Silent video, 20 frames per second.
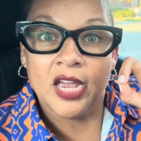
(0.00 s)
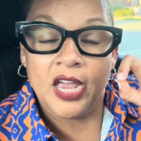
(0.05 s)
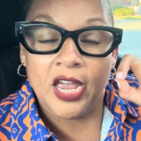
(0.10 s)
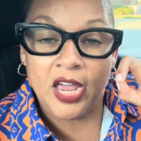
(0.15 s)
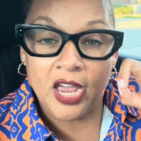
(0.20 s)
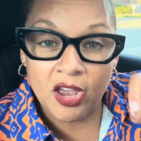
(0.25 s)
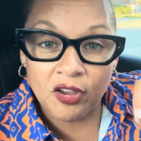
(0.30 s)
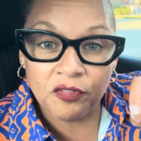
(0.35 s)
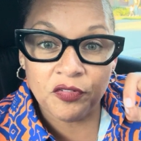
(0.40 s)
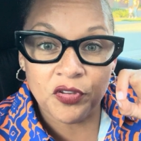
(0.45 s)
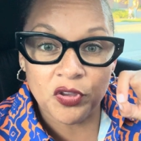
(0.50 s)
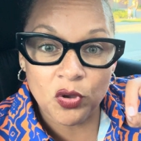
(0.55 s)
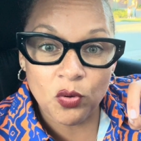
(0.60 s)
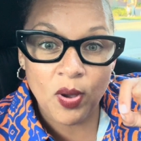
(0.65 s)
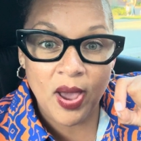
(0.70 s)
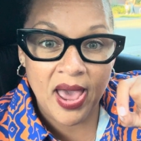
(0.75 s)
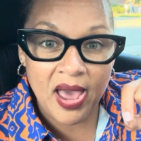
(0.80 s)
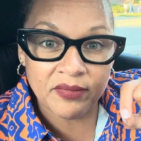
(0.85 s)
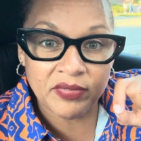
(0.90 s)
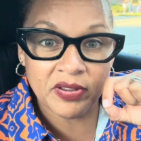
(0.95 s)
if you
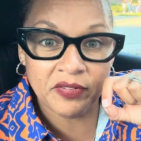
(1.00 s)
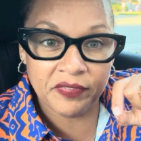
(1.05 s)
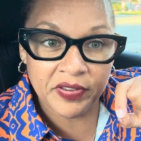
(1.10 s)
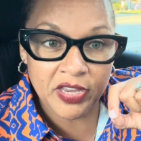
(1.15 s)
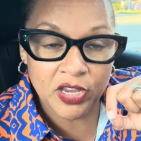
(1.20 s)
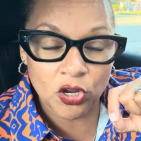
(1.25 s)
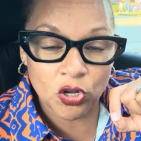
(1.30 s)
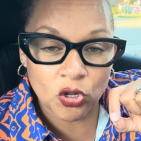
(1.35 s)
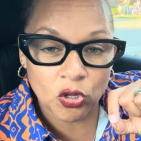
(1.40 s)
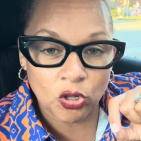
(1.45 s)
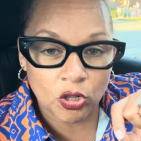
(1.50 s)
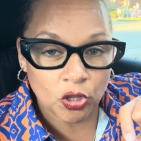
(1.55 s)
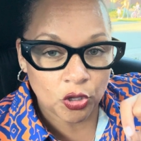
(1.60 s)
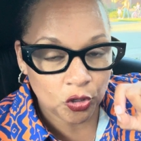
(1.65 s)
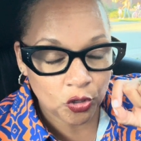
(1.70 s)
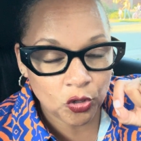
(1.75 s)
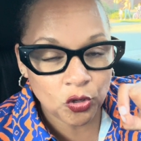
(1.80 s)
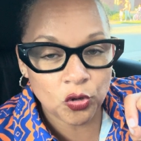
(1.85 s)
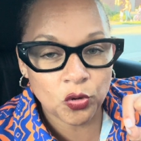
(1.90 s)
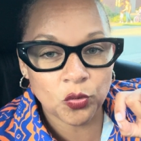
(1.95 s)
have a vehicle,
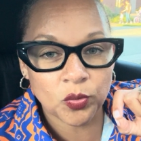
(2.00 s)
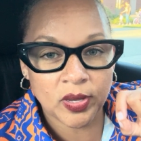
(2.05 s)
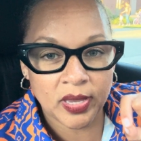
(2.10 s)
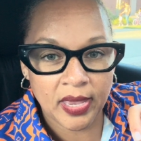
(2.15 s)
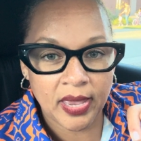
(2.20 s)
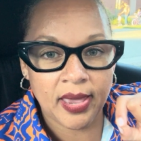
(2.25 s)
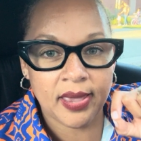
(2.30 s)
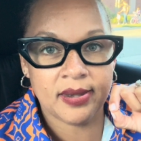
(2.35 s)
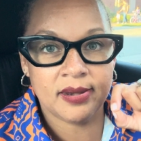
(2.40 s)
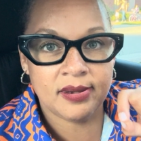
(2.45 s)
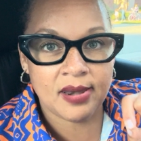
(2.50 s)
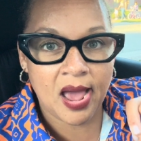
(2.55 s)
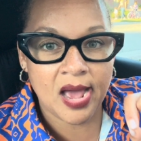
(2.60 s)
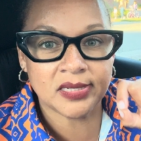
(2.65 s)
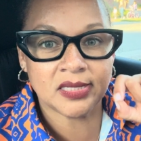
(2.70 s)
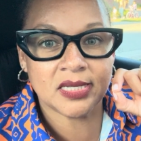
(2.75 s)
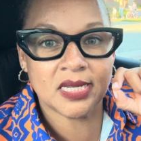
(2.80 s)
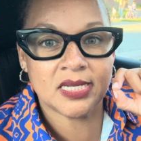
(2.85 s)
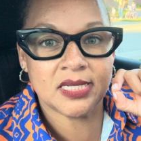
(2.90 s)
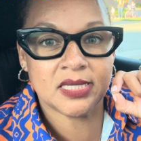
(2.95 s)
you
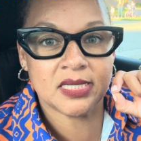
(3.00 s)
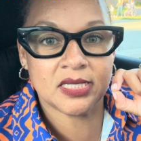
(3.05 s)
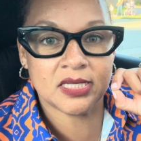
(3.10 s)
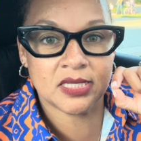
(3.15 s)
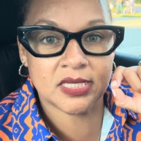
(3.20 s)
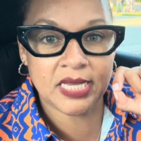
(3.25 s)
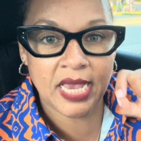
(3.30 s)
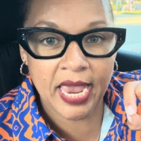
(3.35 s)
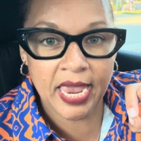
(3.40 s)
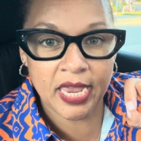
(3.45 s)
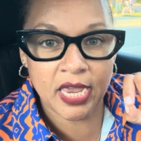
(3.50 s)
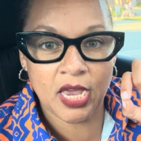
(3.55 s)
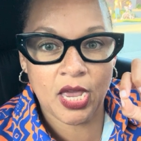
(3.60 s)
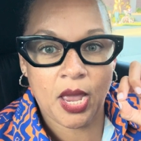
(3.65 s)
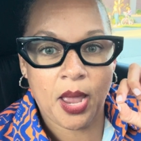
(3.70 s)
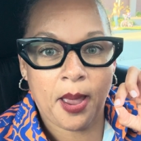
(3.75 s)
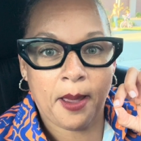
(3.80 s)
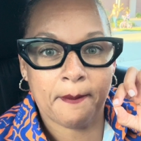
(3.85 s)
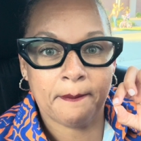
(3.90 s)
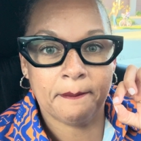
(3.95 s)
cannot take
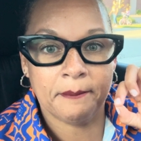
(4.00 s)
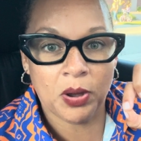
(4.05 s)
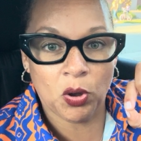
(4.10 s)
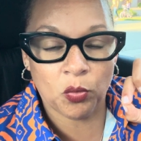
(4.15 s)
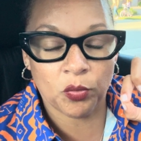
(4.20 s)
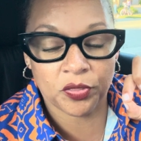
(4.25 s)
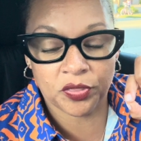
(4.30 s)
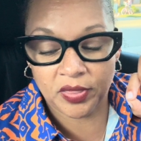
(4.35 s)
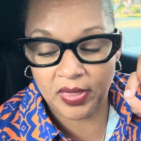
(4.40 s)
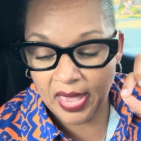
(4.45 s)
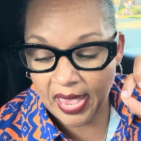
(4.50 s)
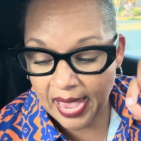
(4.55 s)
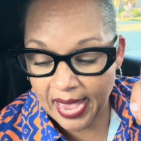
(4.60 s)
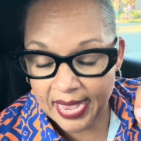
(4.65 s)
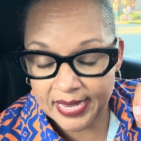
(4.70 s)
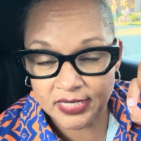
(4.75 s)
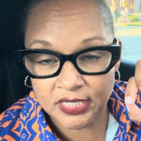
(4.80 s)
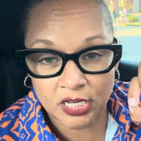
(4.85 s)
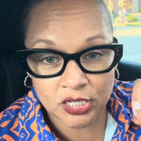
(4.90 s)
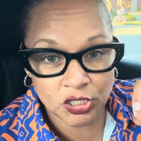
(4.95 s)
both.
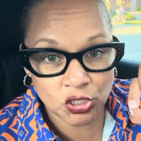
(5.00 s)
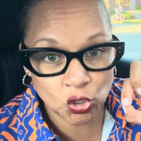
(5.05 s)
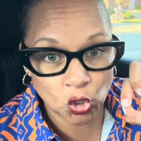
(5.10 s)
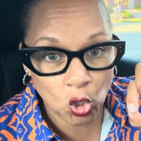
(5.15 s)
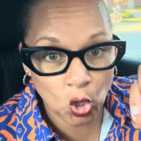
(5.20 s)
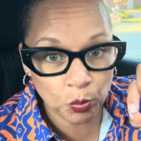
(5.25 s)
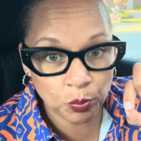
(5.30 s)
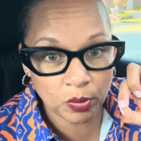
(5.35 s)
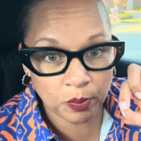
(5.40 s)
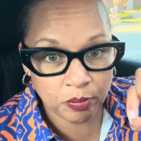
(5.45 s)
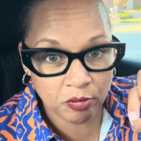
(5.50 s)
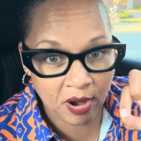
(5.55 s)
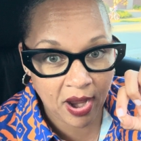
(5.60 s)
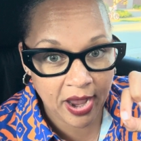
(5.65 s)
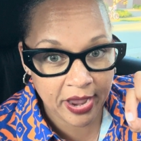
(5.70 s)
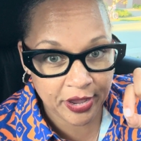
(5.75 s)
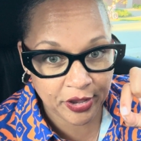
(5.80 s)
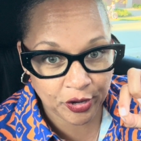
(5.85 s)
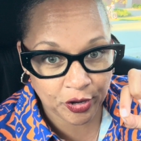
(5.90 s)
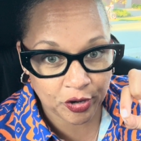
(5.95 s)
As a sole
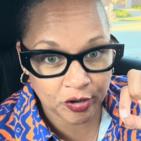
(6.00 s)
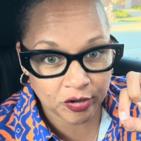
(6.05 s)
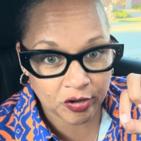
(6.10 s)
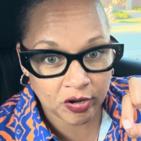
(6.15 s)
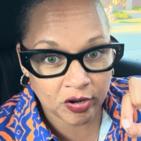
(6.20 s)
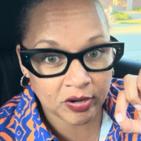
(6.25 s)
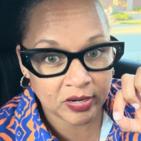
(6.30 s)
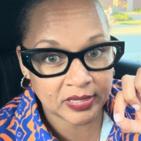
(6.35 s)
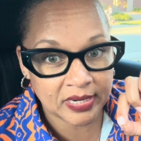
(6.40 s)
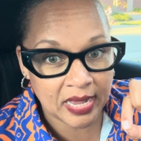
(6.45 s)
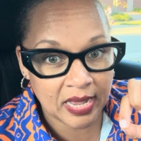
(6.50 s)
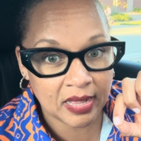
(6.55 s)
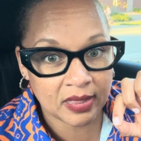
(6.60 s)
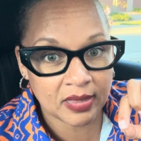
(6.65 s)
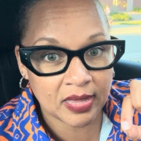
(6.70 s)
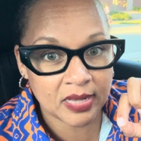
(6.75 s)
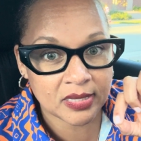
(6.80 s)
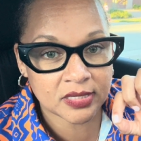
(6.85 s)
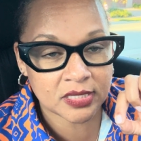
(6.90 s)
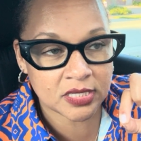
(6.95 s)
proprietor or an
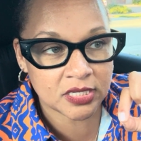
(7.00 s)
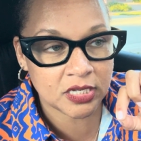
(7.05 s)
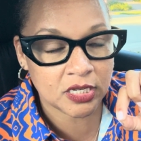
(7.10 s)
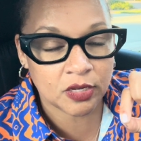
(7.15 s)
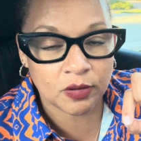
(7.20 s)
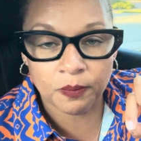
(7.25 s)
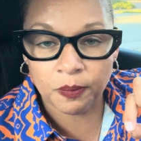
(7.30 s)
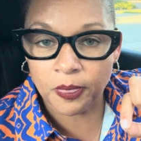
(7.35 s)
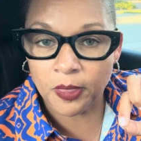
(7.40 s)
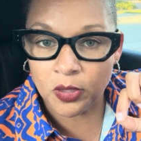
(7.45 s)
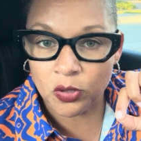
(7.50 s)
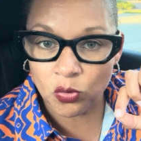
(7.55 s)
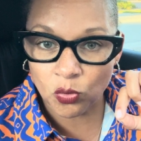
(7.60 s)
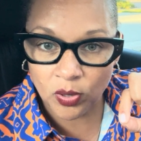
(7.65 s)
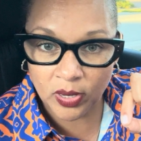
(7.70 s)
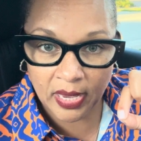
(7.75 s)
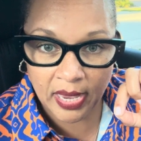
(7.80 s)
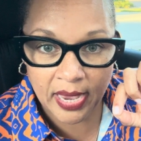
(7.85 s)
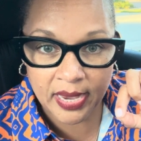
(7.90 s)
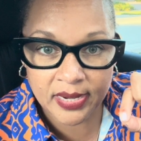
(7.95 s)
LLC, you
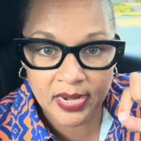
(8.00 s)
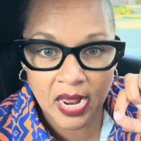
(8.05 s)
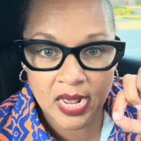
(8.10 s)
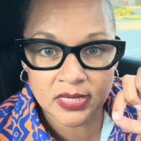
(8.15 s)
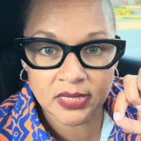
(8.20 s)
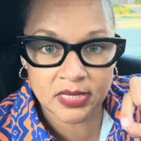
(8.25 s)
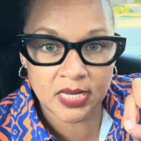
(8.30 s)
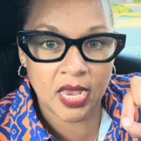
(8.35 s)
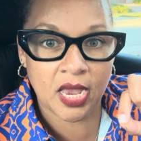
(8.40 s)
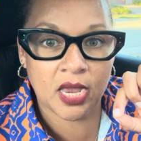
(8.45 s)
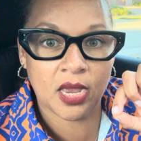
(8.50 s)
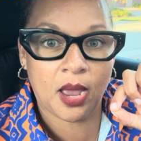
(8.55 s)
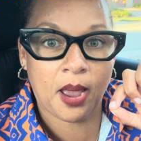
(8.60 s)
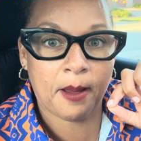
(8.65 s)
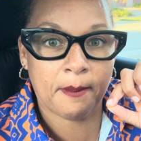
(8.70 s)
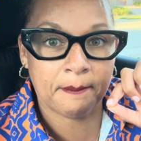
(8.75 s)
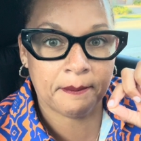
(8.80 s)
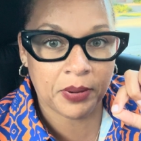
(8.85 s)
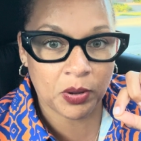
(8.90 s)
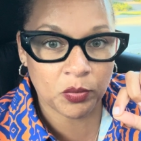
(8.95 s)
cannot take
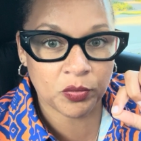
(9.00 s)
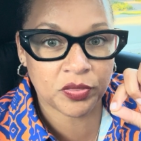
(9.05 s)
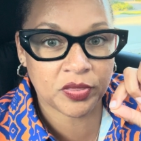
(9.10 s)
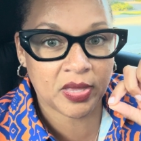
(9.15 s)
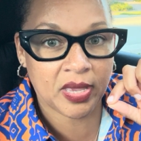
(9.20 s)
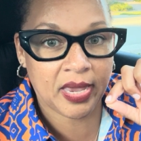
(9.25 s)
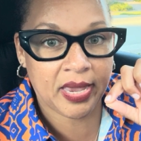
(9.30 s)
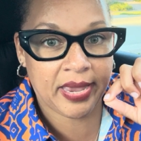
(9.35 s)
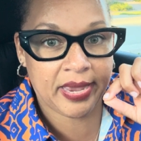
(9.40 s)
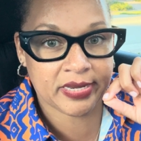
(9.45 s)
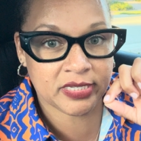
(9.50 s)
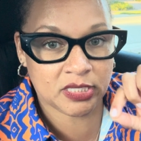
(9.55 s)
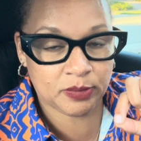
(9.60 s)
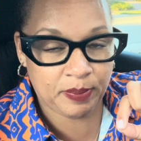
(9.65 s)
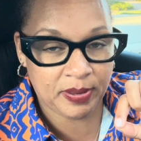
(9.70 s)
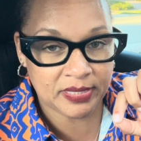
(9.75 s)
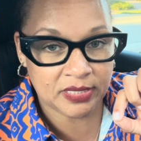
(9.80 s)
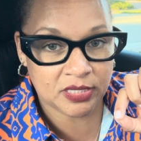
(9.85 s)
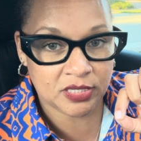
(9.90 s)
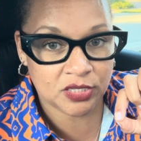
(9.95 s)
both
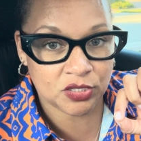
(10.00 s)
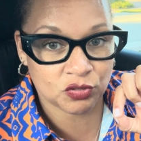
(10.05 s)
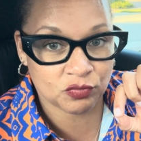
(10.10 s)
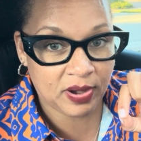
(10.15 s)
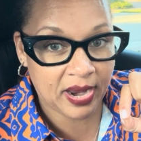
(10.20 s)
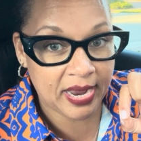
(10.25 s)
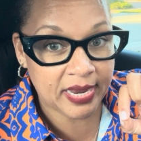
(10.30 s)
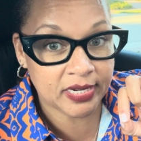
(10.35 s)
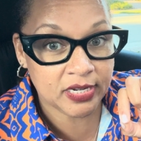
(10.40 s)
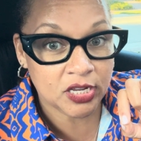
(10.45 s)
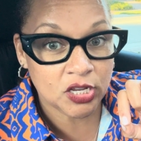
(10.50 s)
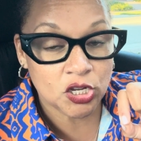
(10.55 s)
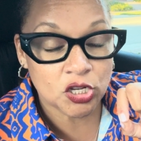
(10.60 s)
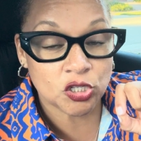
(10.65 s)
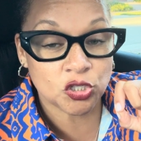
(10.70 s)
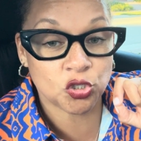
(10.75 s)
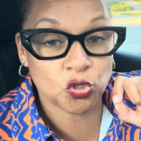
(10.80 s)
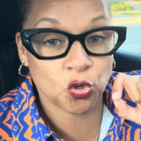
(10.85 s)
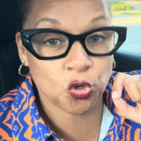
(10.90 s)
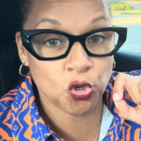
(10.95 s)
expenses, right?
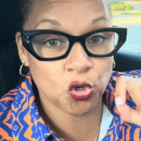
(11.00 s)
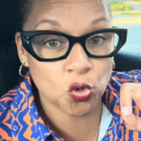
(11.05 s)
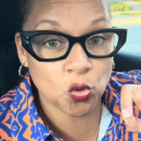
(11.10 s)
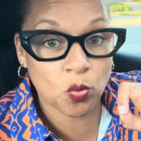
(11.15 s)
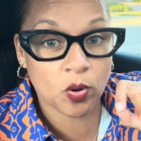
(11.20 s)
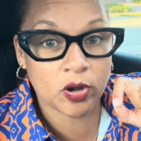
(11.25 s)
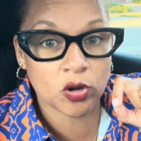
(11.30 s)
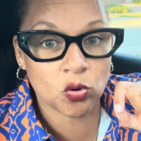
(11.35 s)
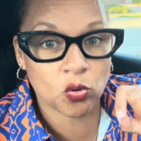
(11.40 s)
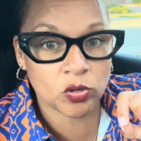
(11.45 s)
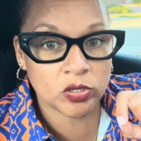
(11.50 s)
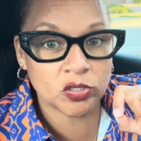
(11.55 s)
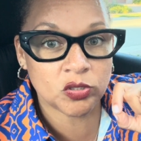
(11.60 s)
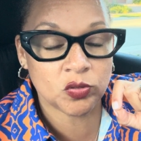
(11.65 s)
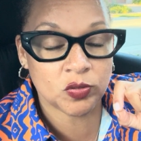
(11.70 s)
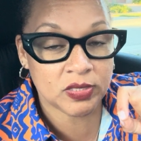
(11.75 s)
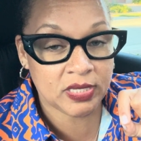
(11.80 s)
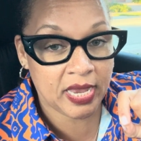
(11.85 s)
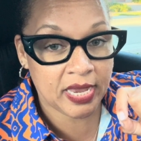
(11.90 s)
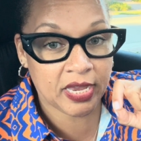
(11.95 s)
So you are going
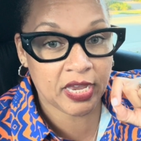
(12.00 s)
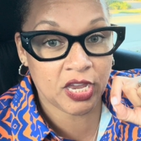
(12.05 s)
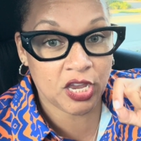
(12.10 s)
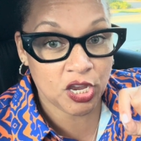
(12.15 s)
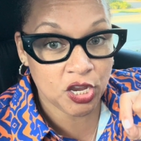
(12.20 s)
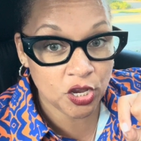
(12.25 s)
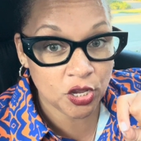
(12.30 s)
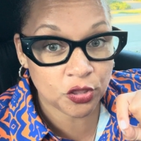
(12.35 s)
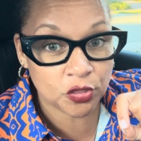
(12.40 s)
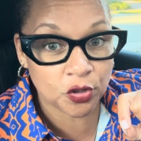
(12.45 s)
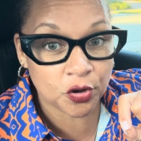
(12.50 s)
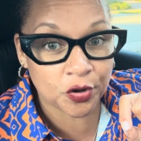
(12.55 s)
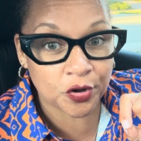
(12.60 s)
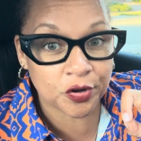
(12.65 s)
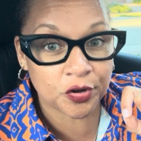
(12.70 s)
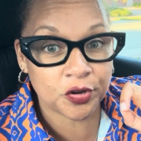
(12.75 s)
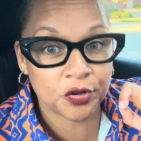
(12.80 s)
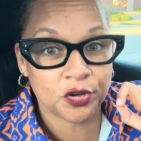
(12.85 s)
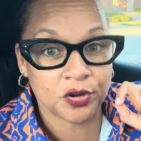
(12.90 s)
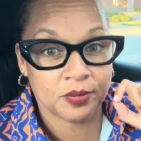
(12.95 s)
to take
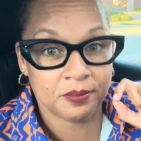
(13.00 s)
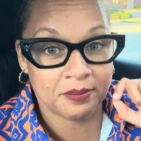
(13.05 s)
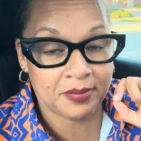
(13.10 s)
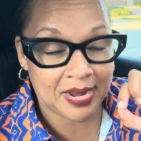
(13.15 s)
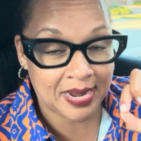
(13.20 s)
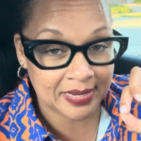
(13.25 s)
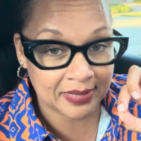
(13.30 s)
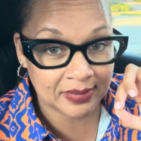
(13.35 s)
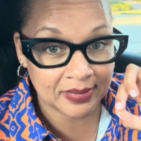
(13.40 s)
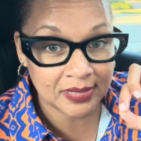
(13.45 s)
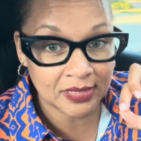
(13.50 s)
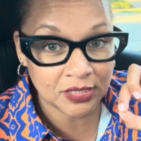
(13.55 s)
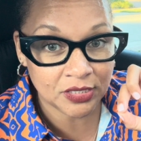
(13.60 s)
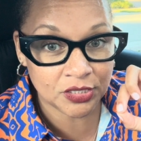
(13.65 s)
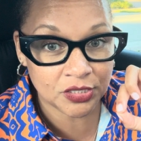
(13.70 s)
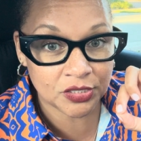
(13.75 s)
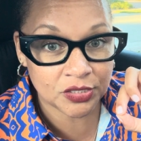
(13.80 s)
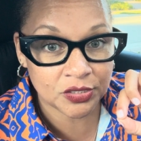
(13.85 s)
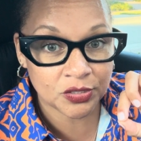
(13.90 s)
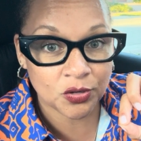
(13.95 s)
either your
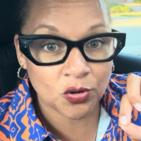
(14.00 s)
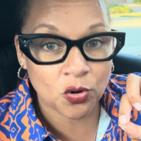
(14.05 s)
mileage